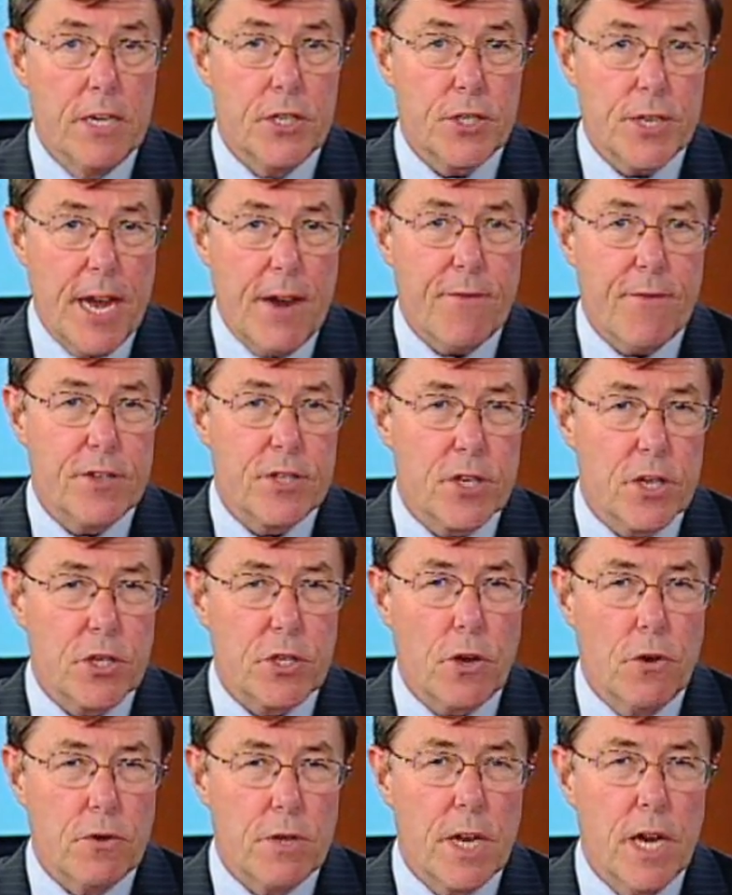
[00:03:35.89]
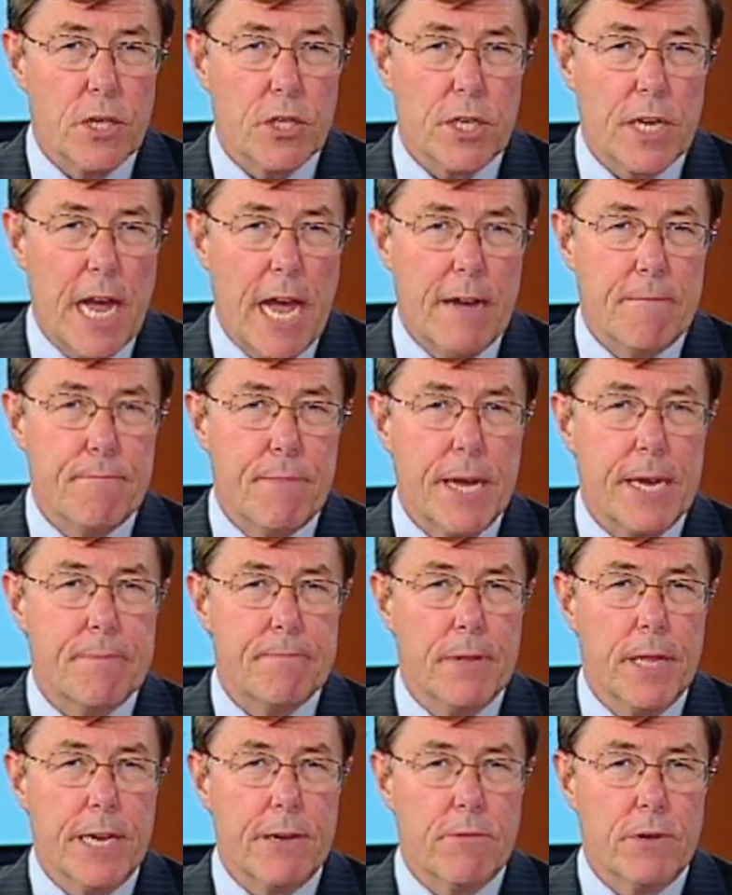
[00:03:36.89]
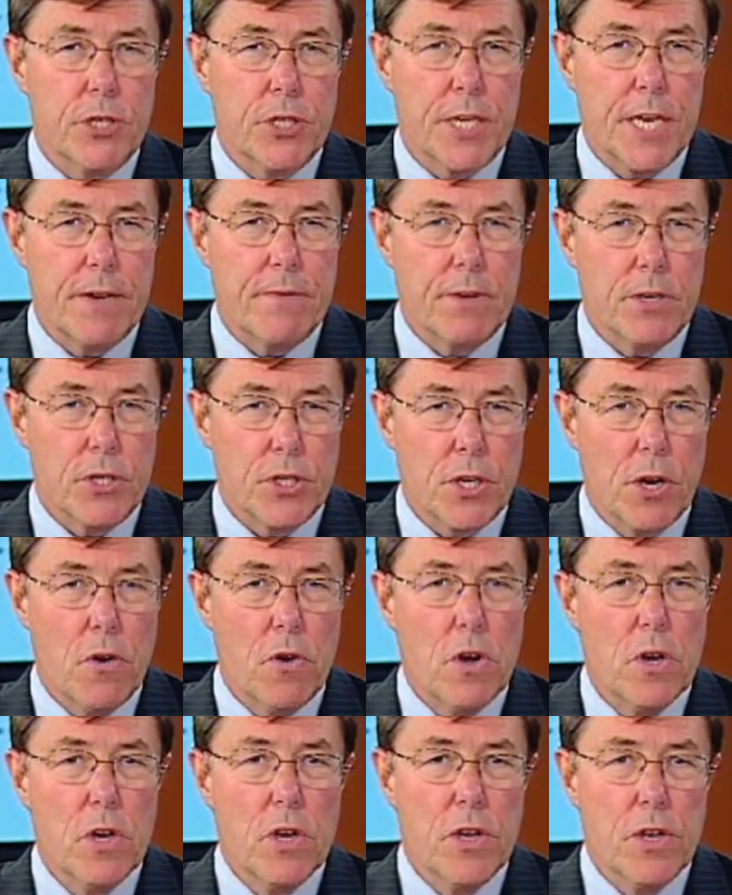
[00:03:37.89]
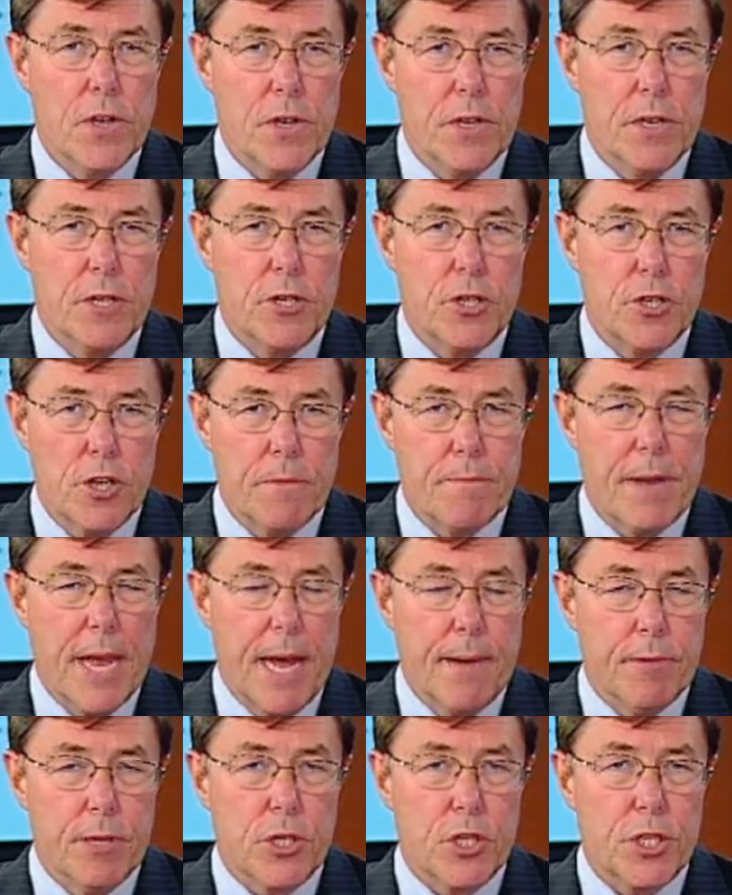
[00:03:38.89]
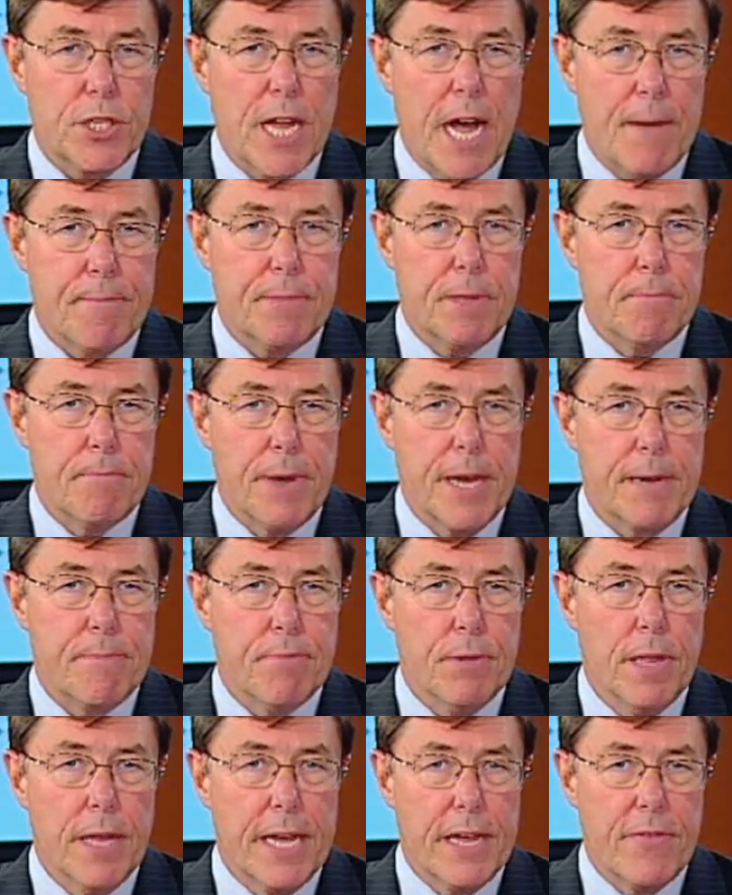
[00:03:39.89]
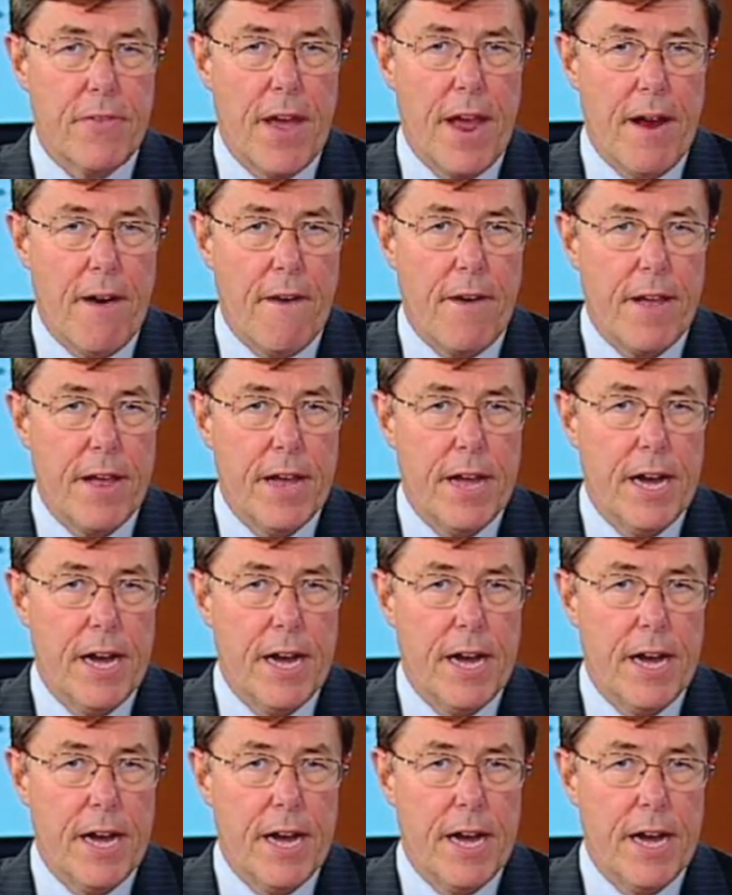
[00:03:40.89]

San Francisco doesn't have big play receivers, so you should be able to stop the big play there.